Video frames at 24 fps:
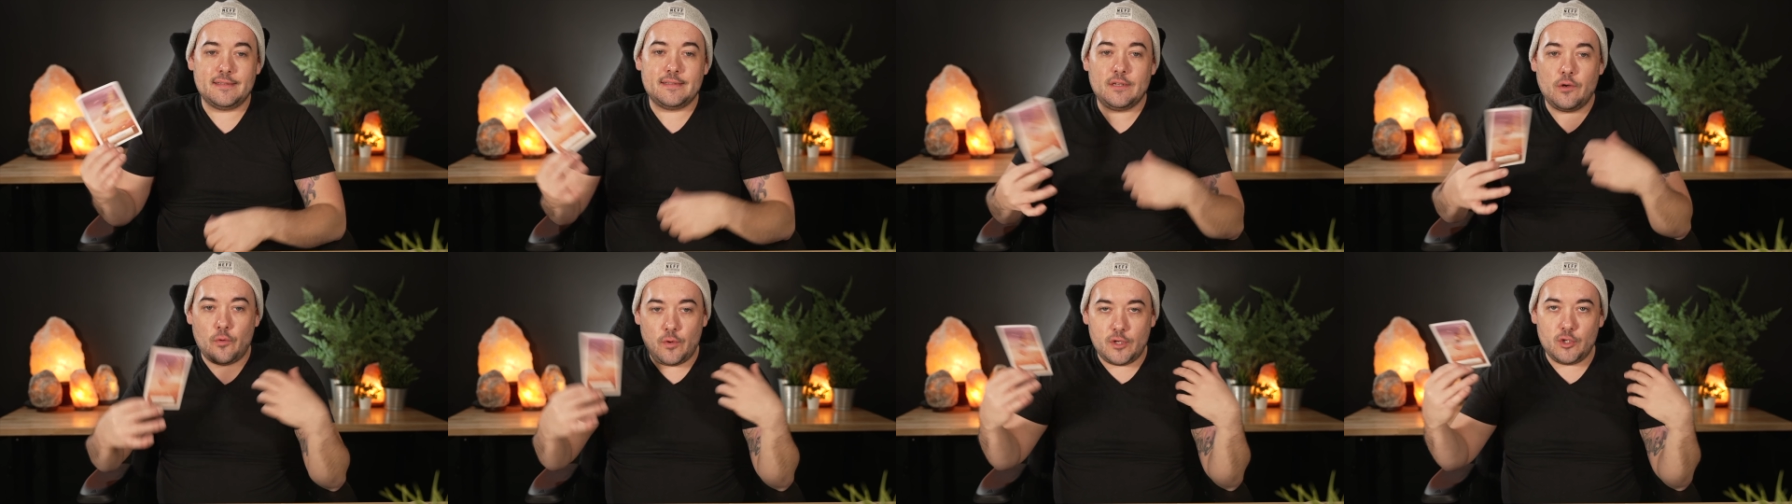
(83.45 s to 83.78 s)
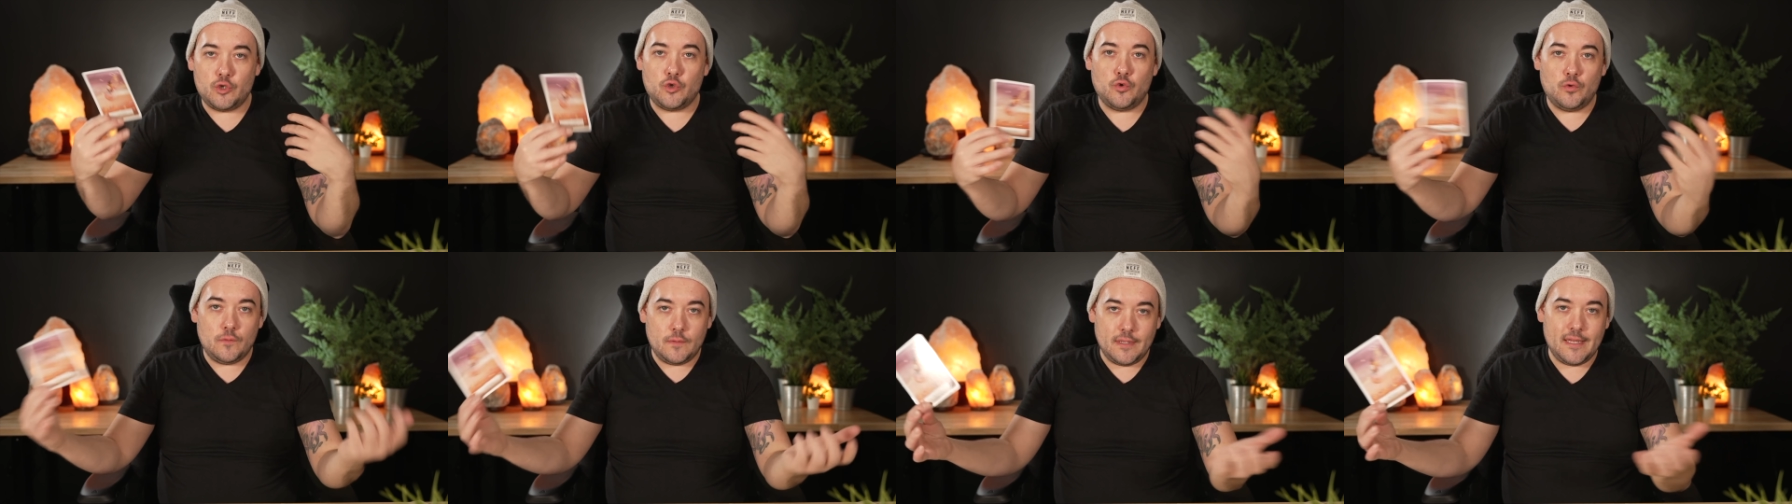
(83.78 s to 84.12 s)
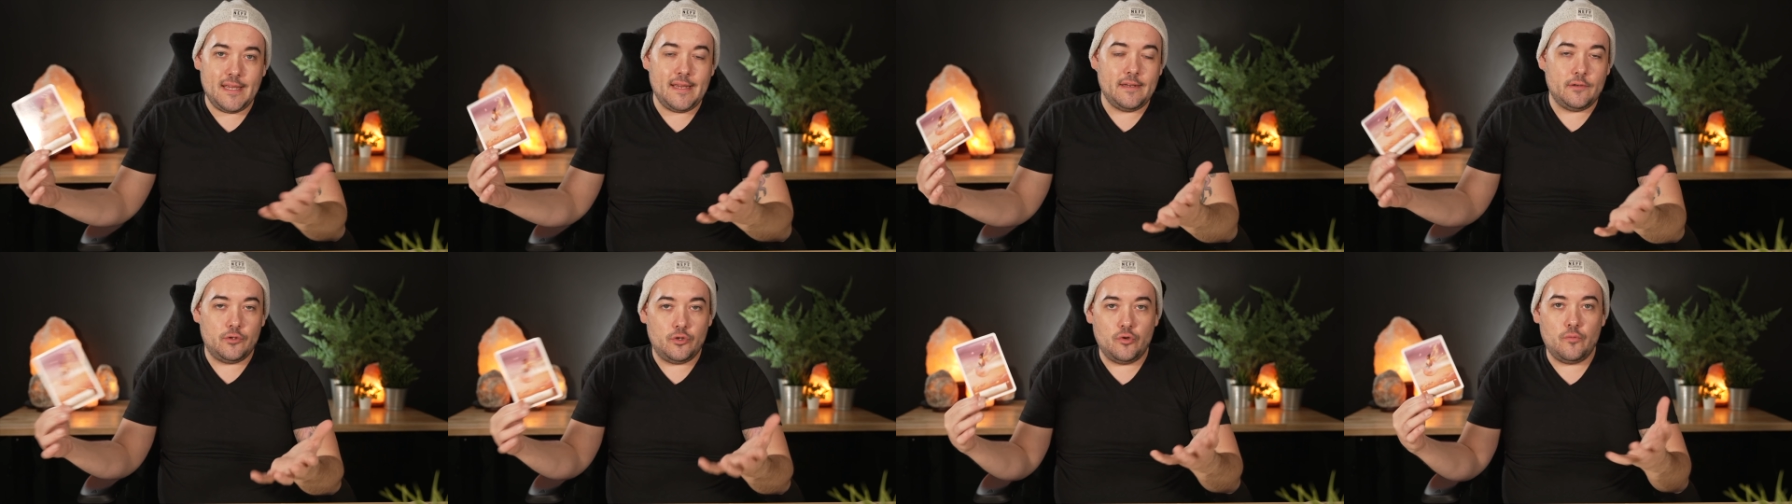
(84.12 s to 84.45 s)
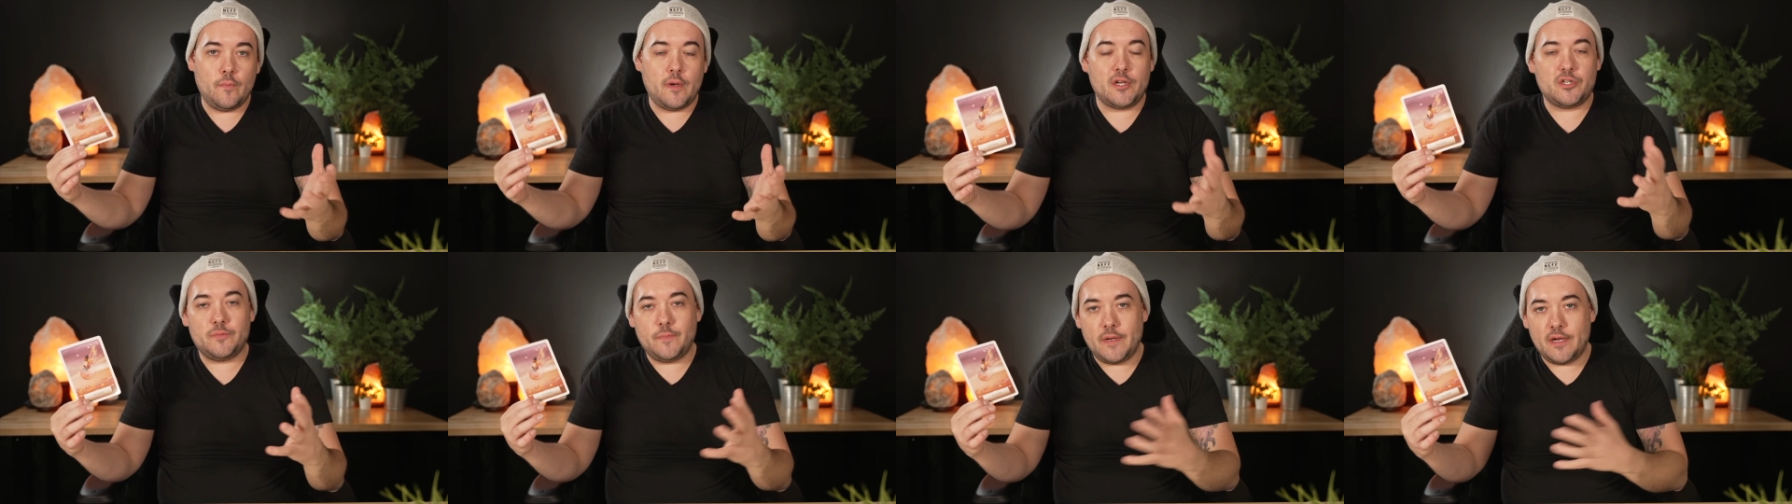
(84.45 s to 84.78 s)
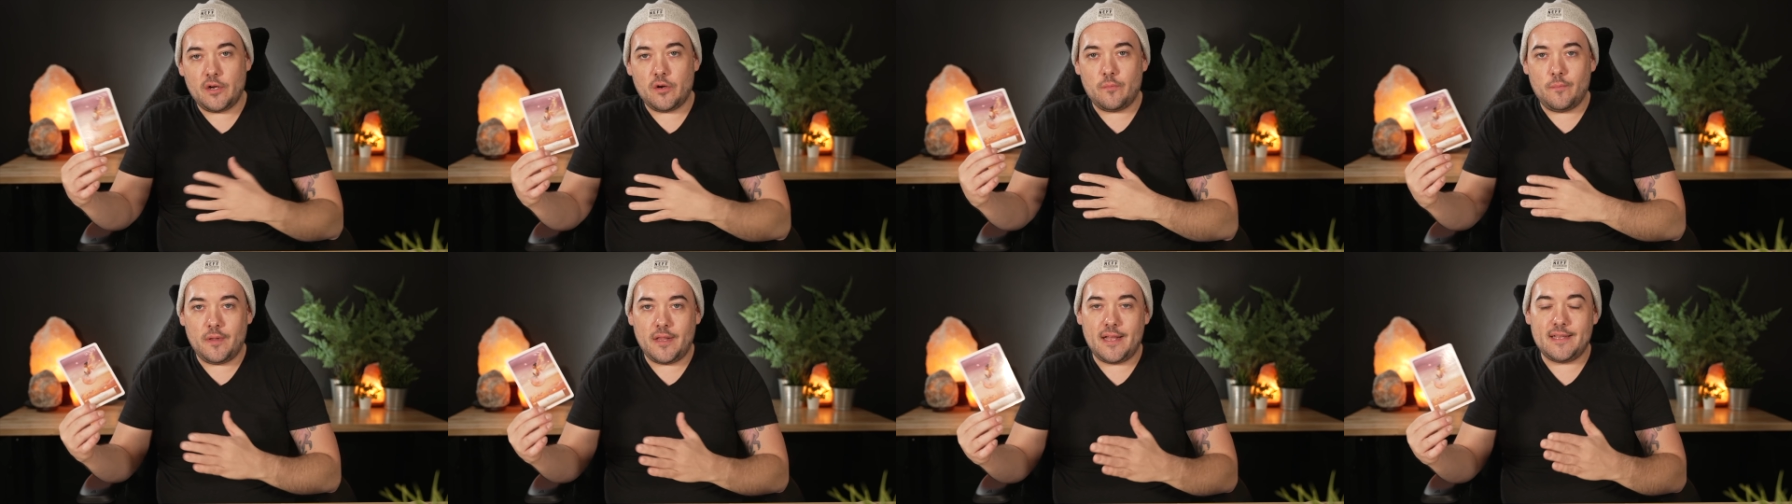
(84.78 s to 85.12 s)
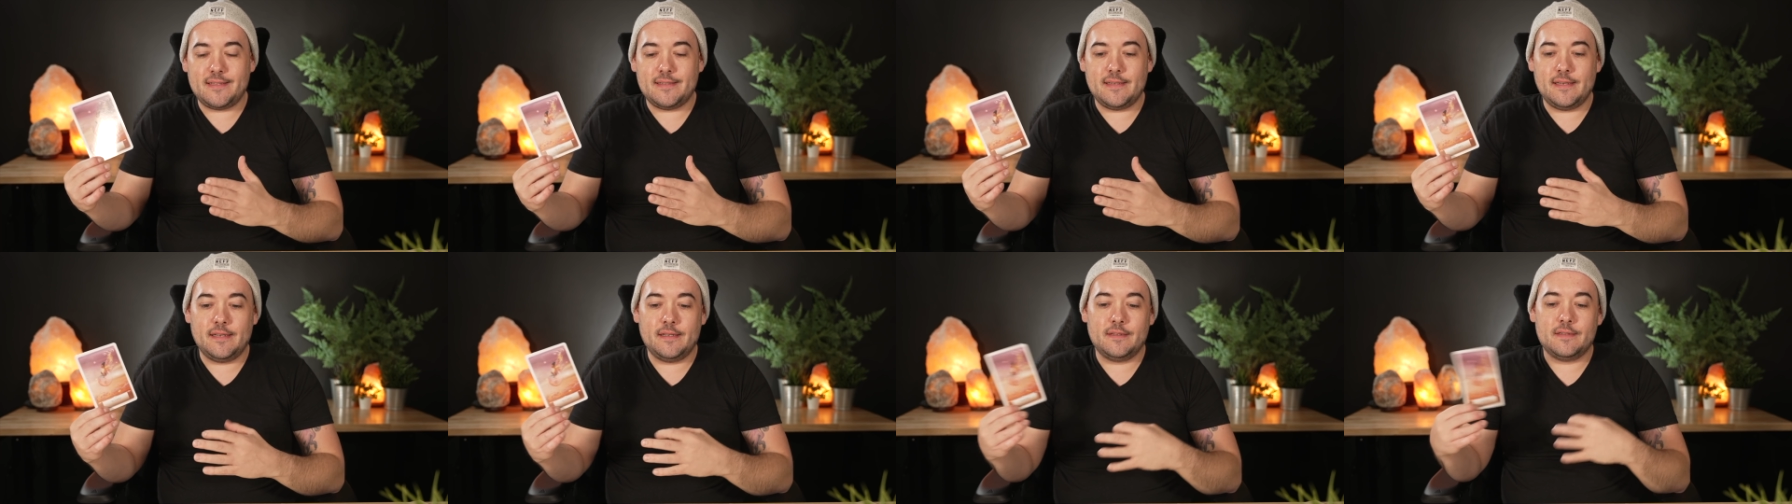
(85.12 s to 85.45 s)
going to lead to much bigger
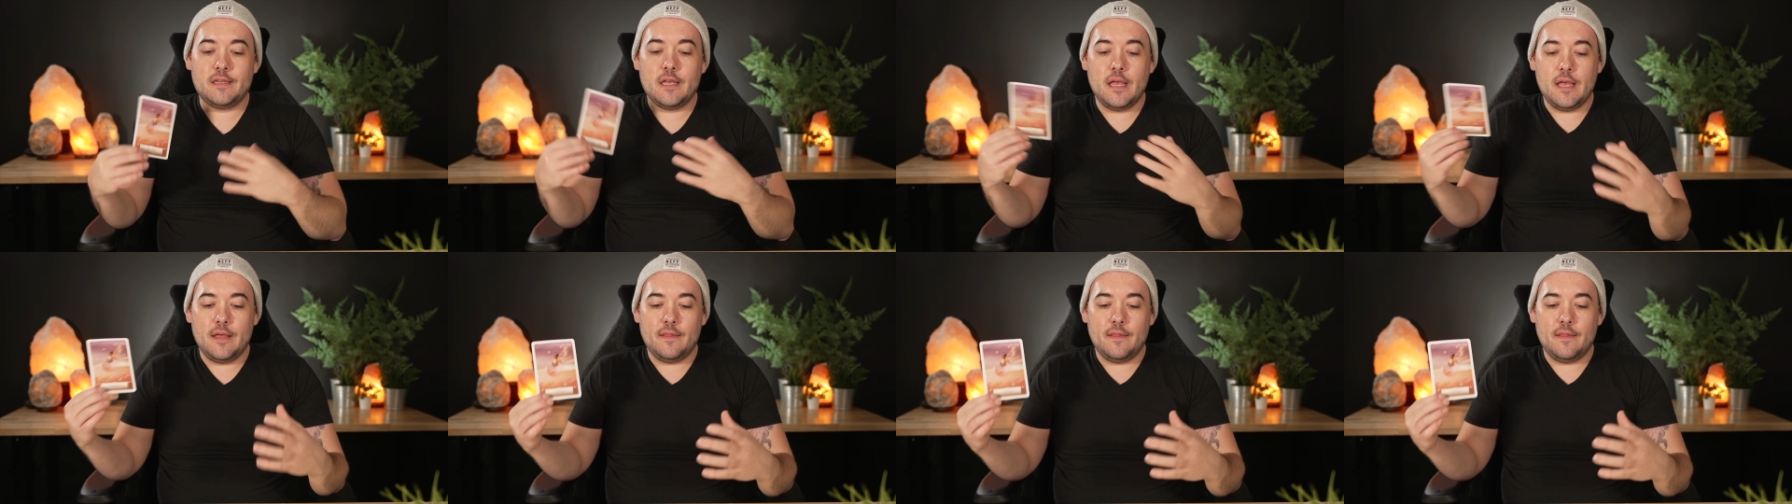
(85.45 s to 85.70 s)
blessings